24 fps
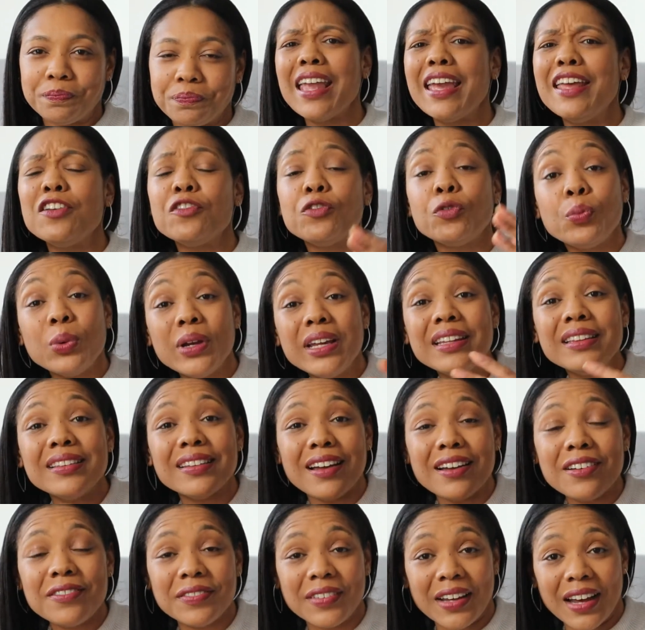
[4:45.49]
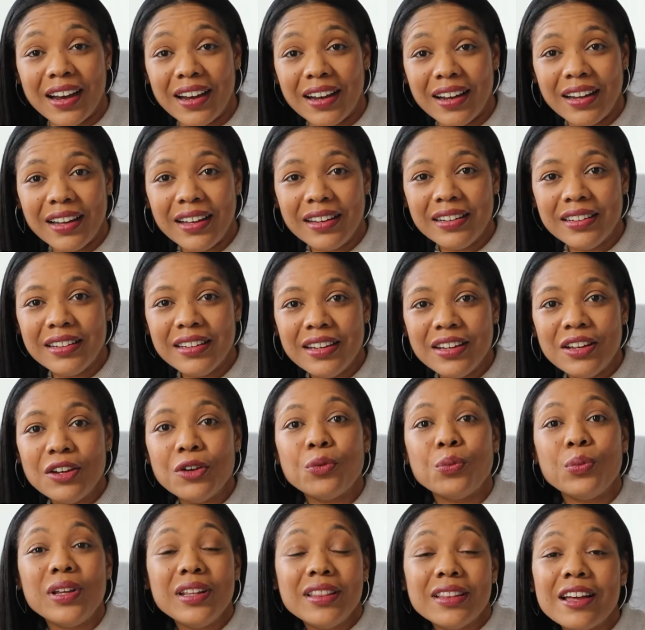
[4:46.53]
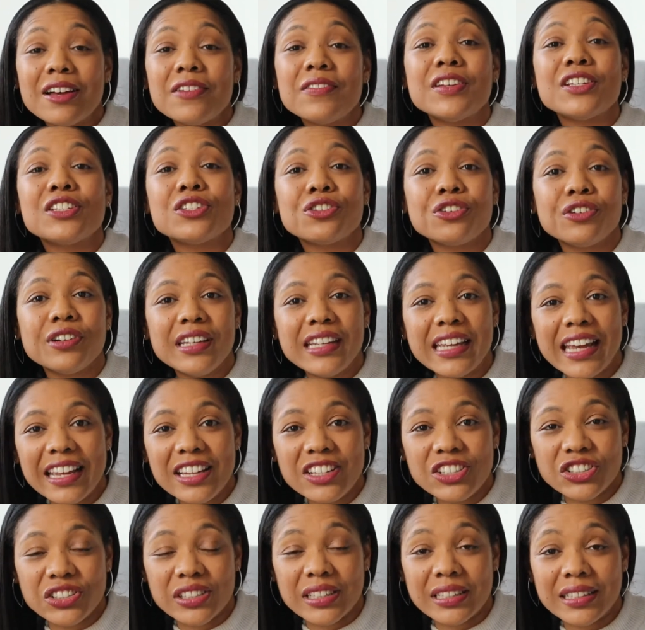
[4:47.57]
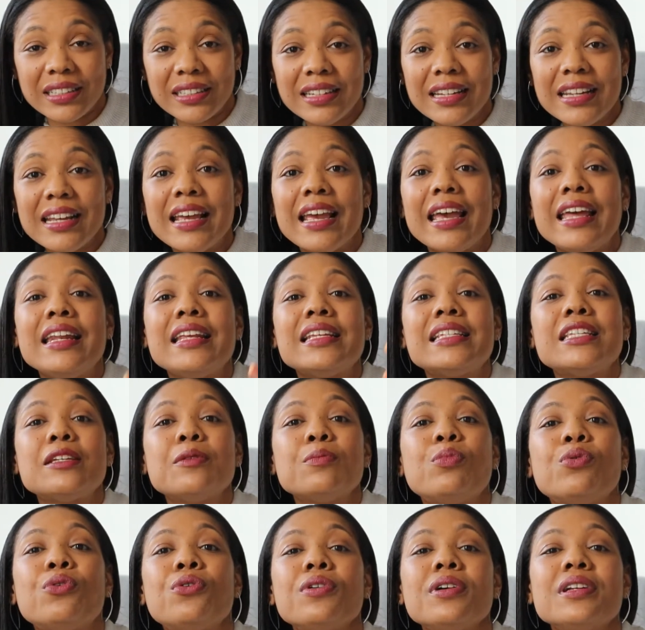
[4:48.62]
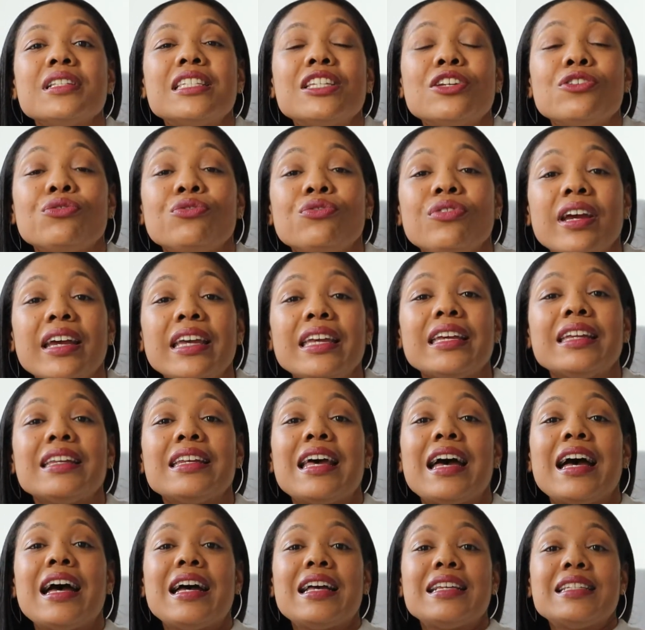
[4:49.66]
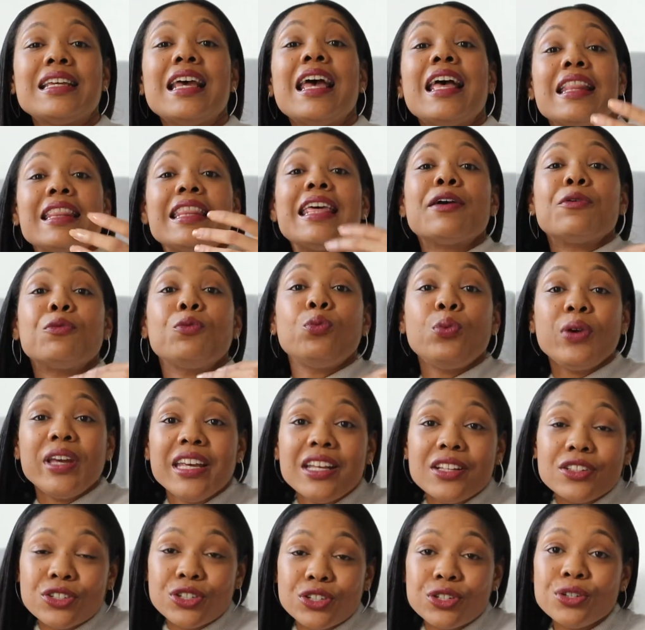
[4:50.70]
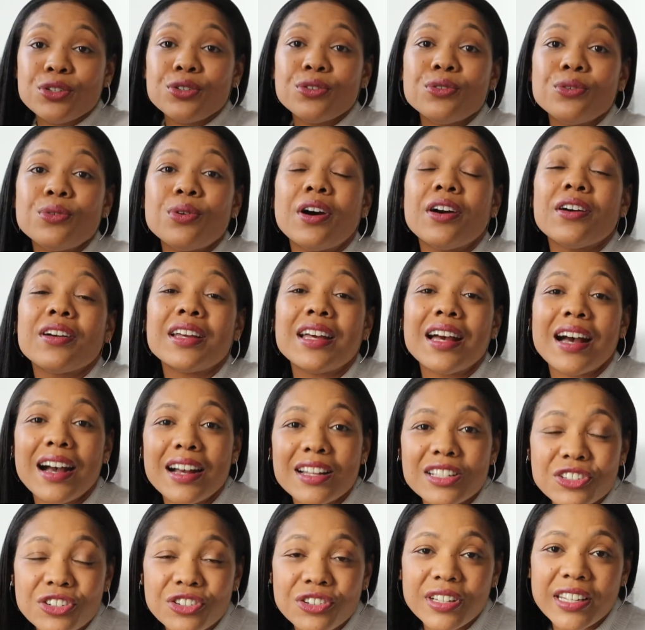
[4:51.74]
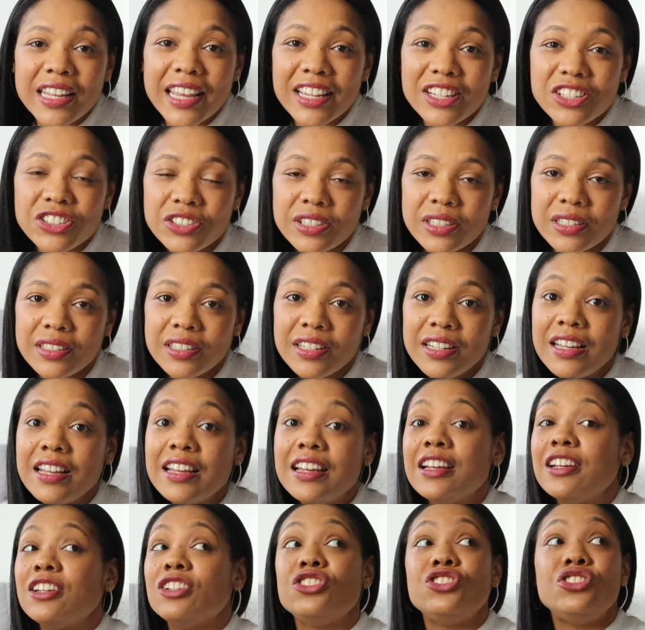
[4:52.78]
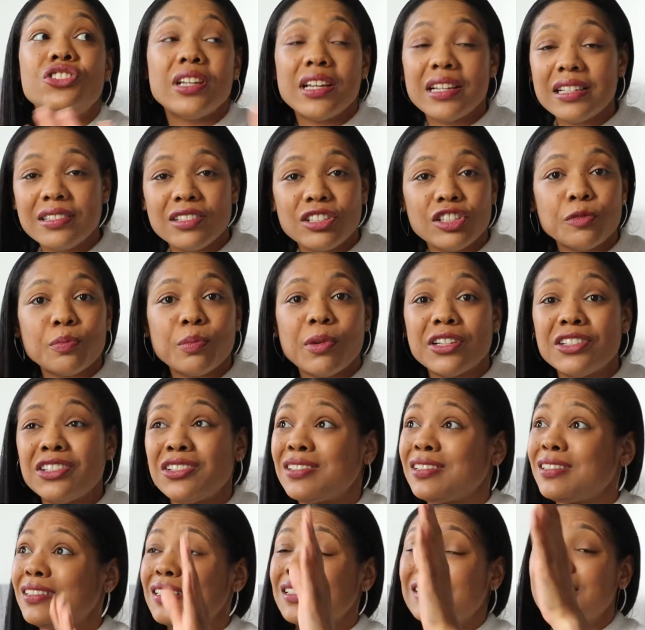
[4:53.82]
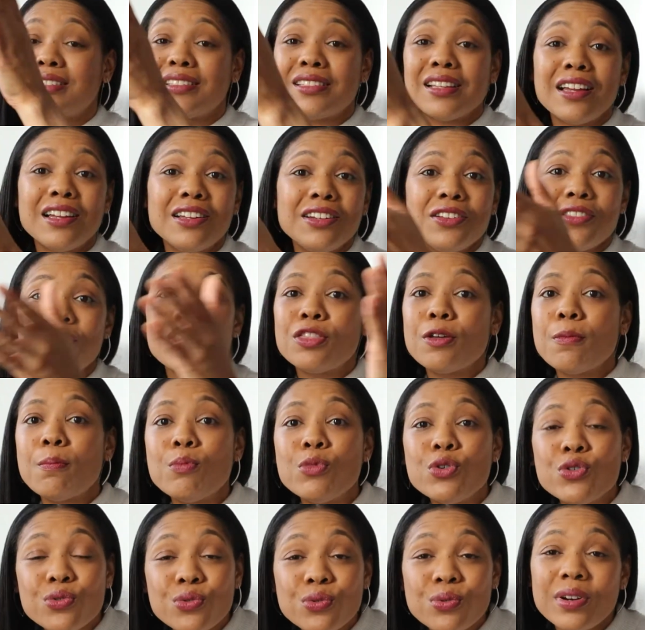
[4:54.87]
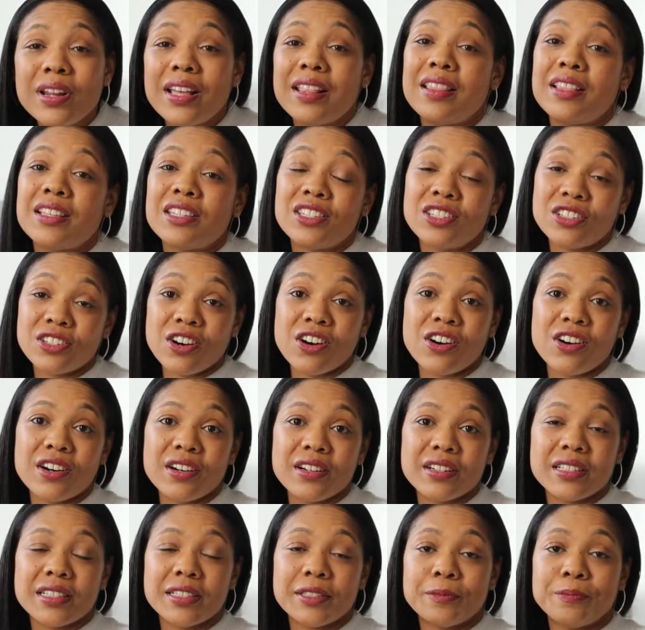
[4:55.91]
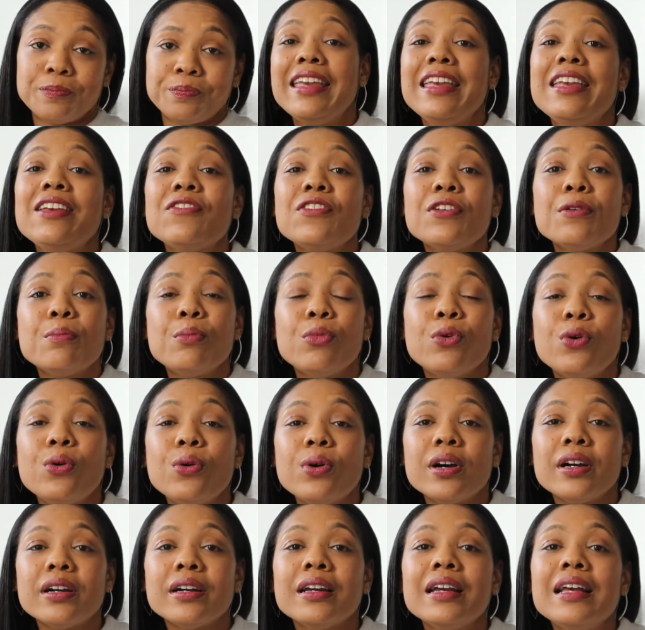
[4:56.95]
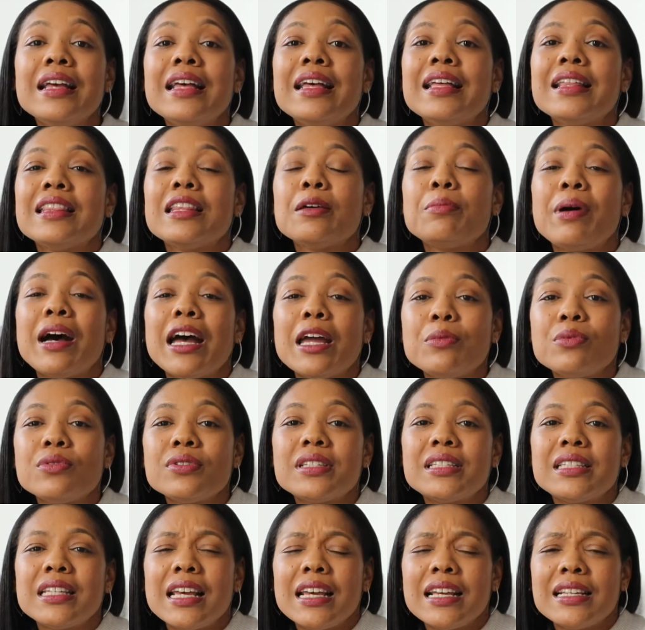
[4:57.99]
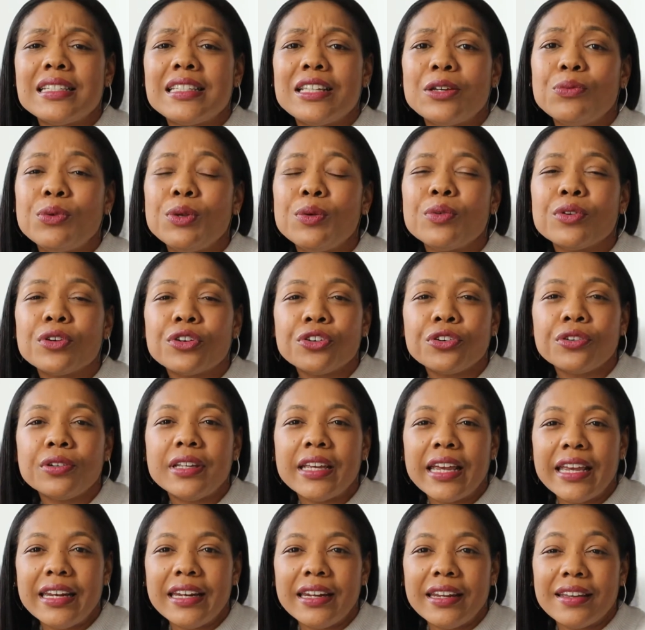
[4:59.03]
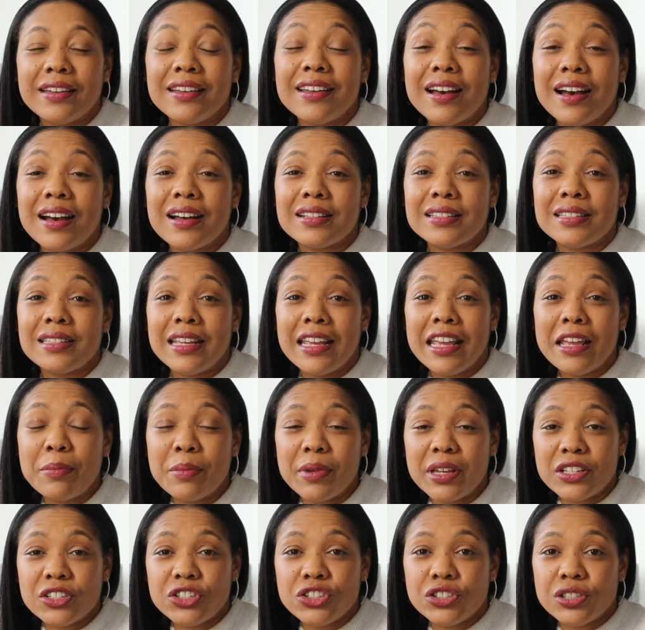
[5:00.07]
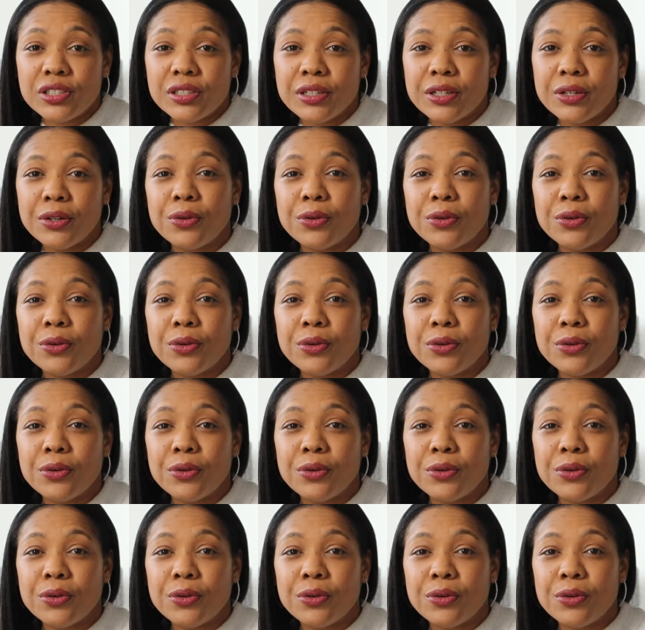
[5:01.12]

And if we love God, we love his creation. And it's important to recognize that we too are God's creation, just as much as the sun, the moon, and the stars. Even more, the Bible says that we were created in God's image.